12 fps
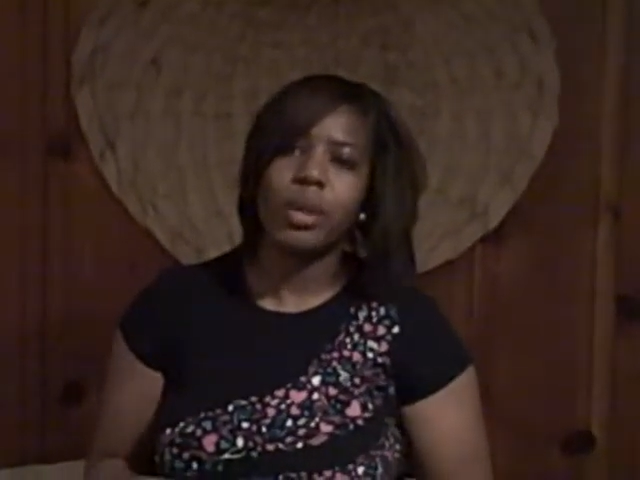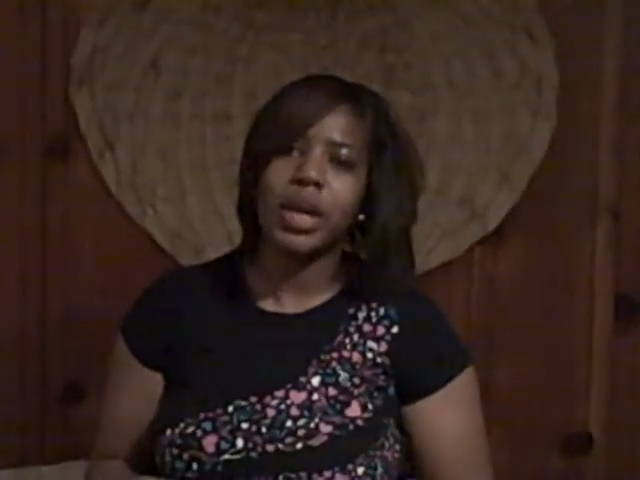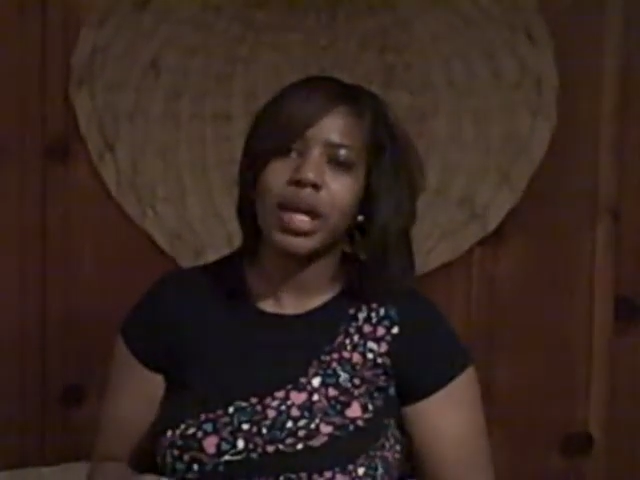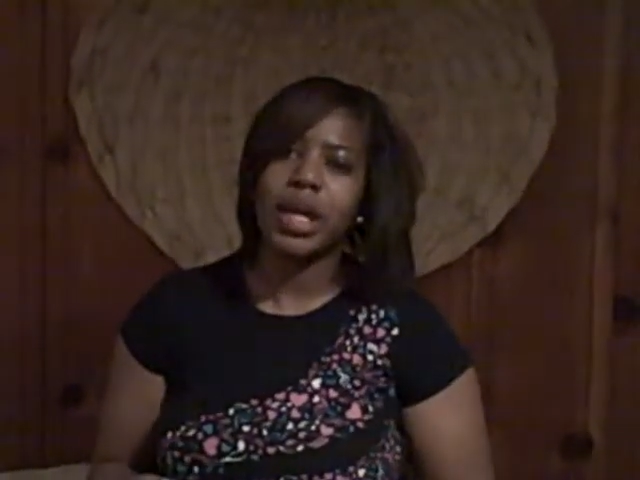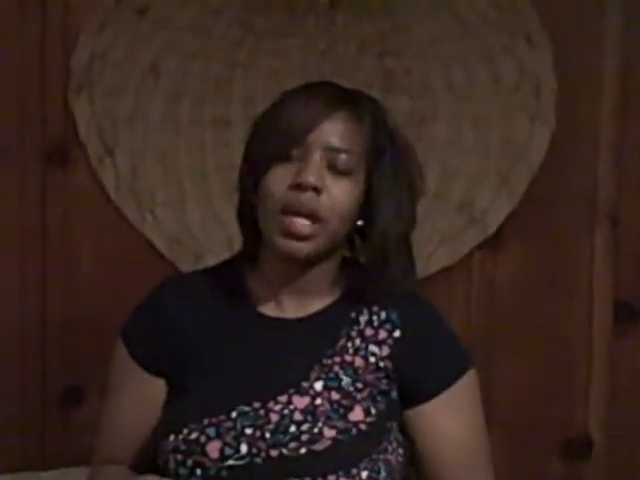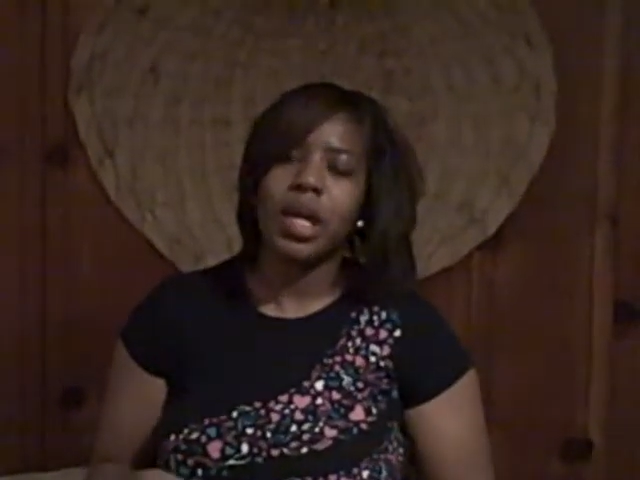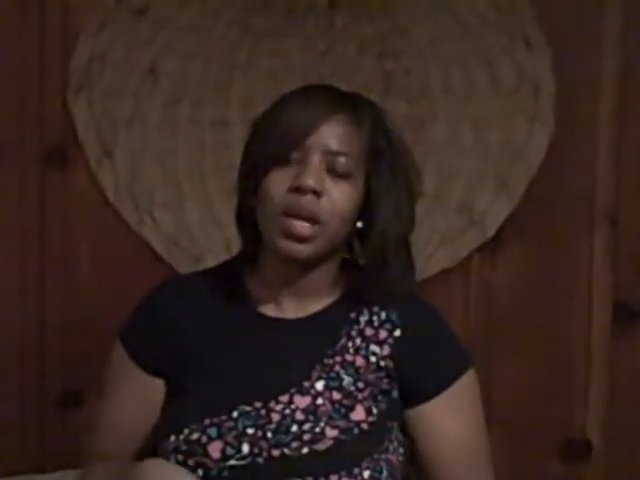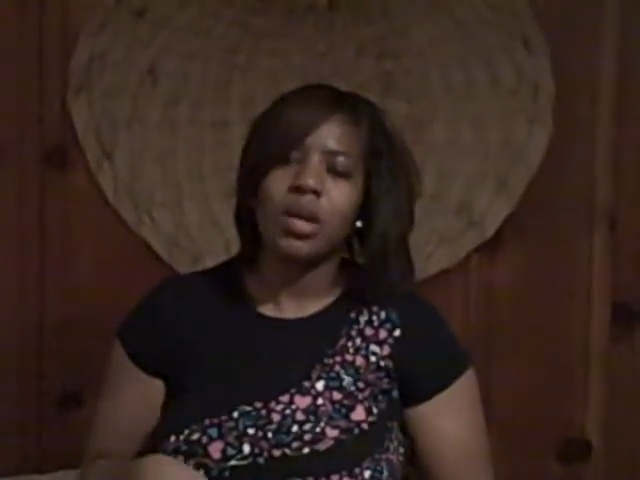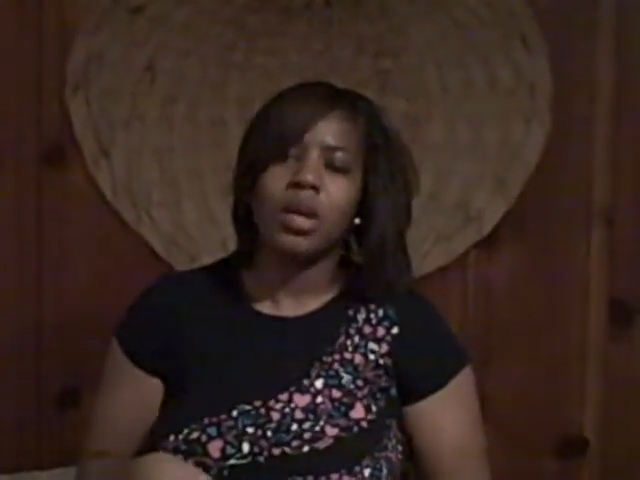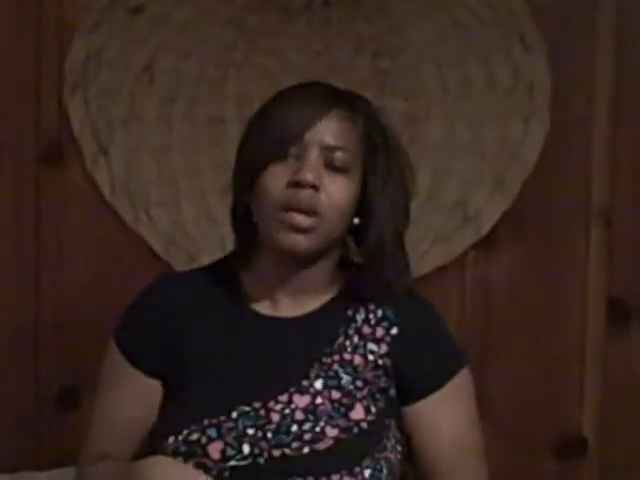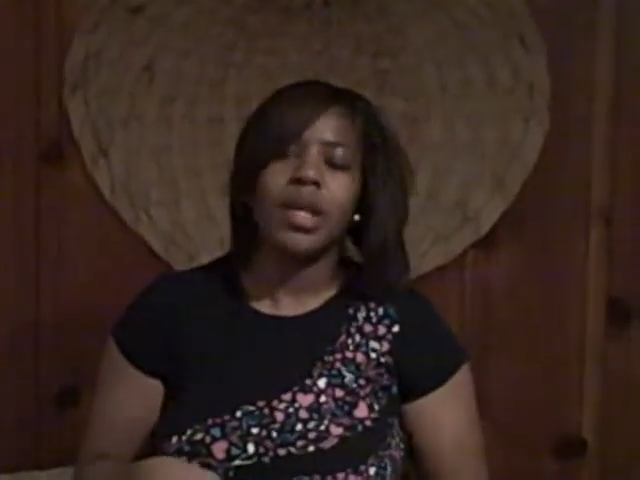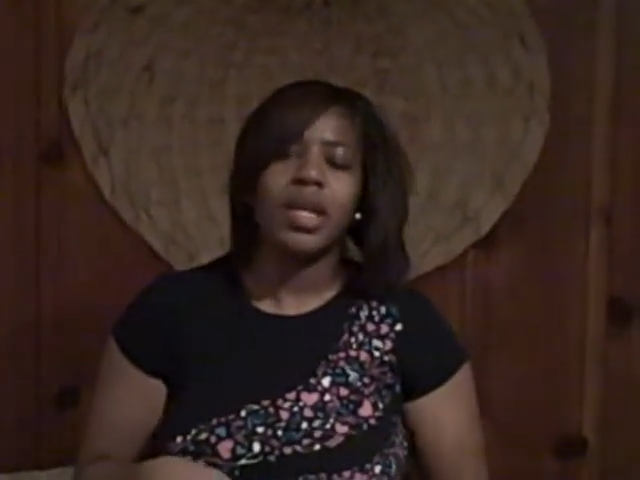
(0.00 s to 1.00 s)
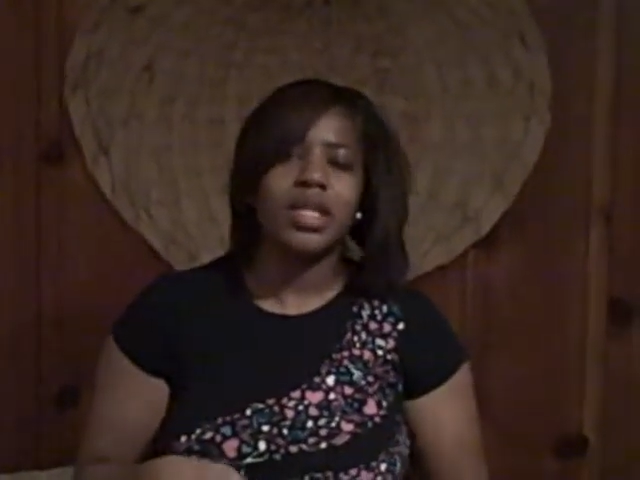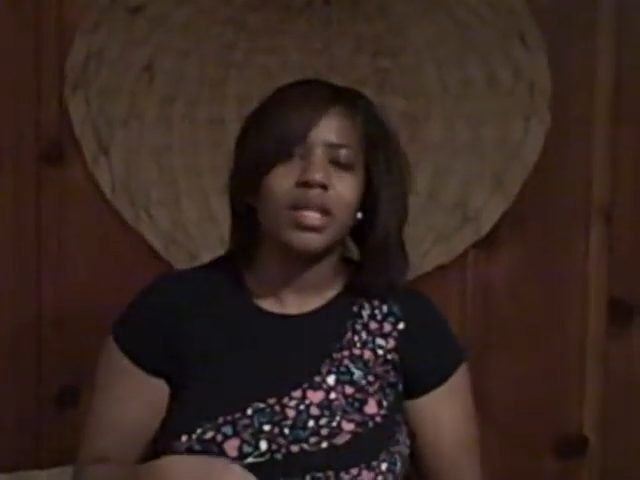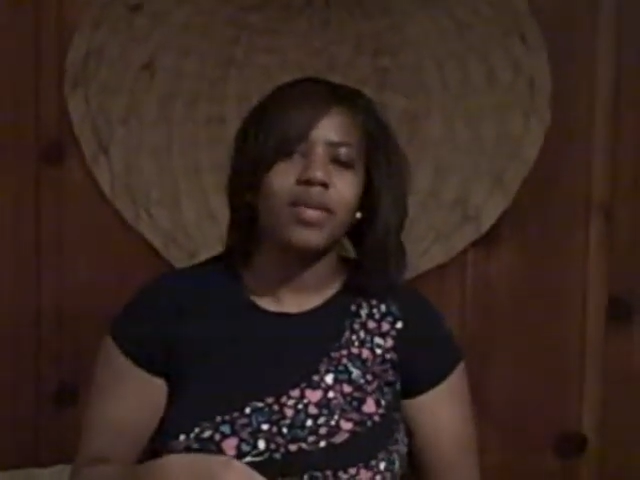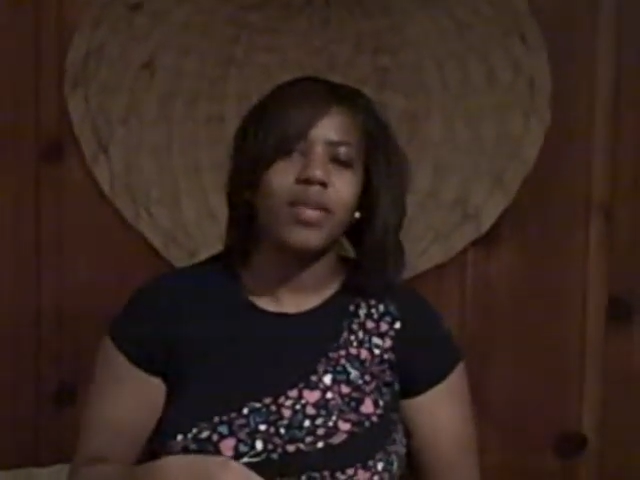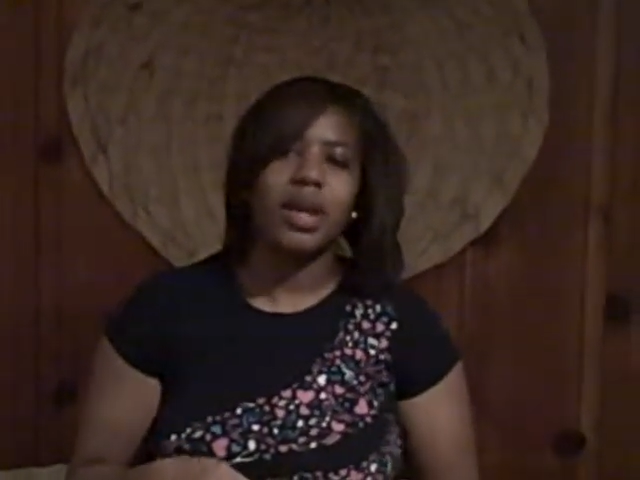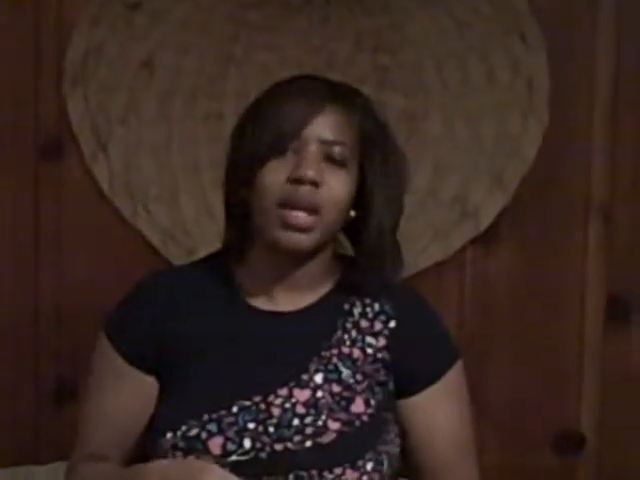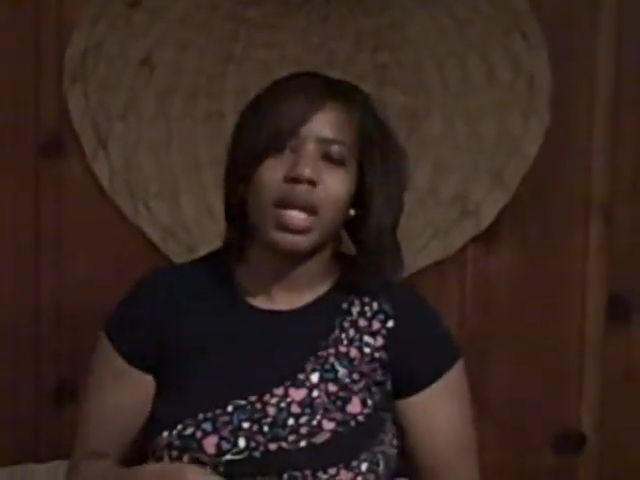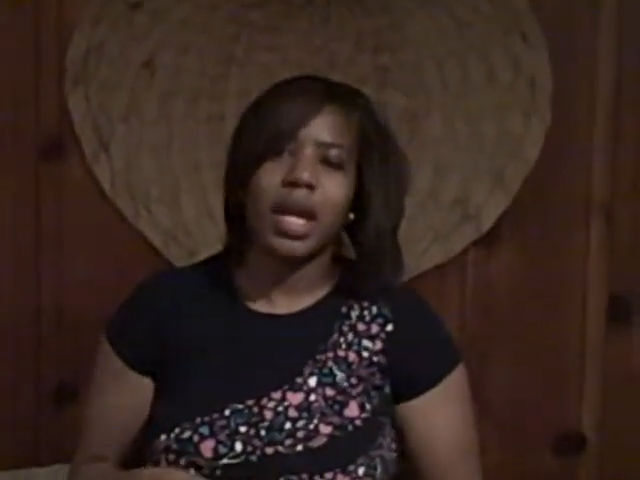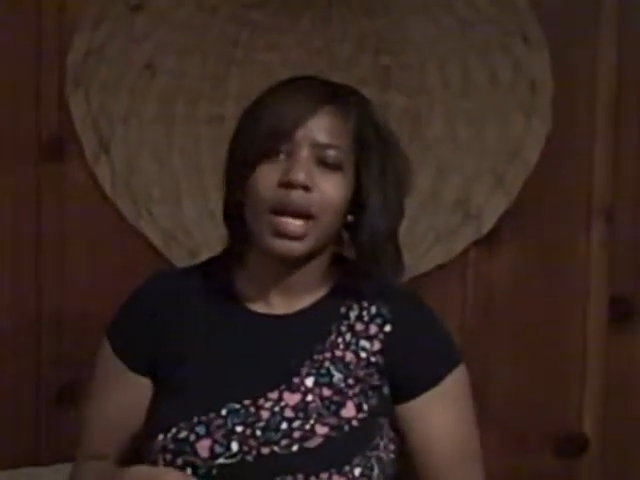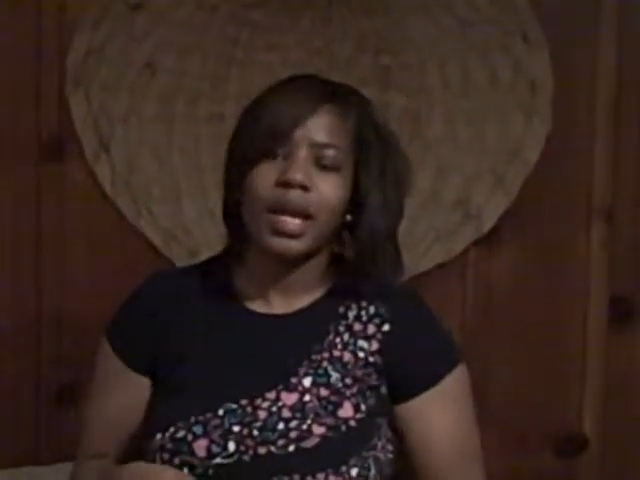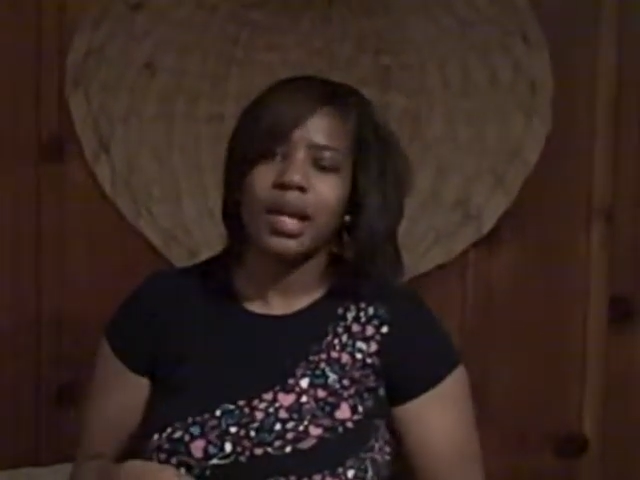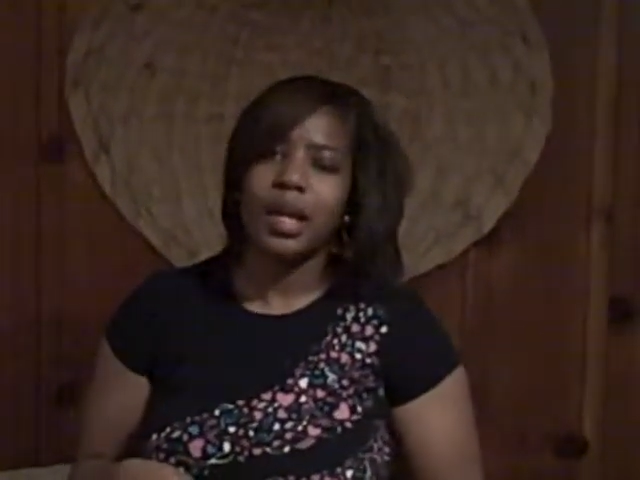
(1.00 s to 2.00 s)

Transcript: but that is a very high